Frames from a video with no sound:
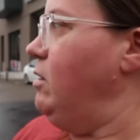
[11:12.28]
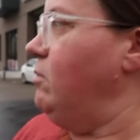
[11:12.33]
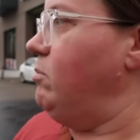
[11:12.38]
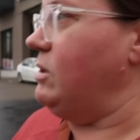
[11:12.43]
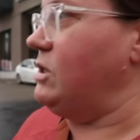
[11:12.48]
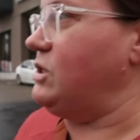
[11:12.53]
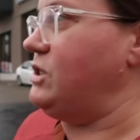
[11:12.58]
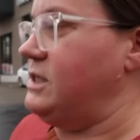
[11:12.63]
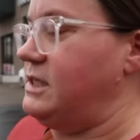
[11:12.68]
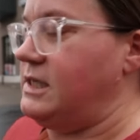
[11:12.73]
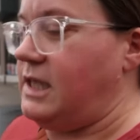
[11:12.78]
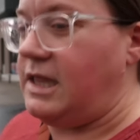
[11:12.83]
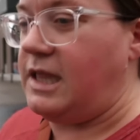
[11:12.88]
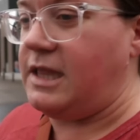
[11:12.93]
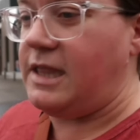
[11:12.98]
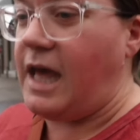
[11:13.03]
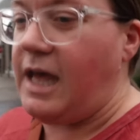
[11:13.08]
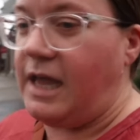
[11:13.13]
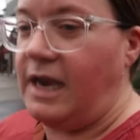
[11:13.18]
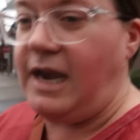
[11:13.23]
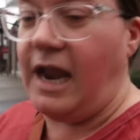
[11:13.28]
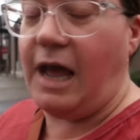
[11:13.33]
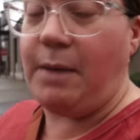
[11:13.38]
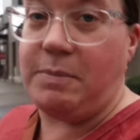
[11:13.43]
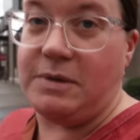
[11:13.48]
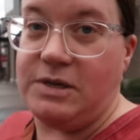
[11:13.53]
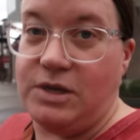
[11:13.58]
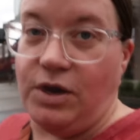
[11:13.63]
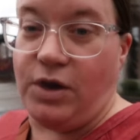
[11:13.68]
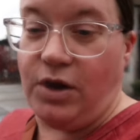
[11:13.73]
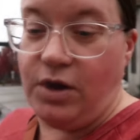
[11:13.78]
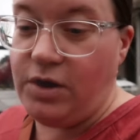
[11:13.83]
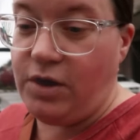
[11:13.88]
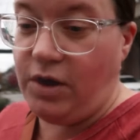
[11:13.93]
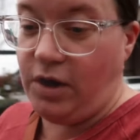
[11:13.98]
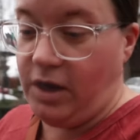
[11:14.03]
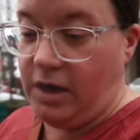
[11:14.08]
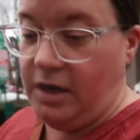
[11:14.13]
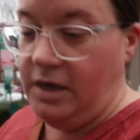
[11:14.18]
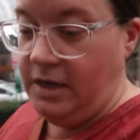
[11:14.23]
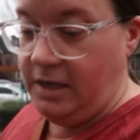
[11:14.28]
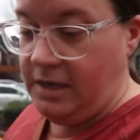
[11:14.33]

But she said that that had happened to her.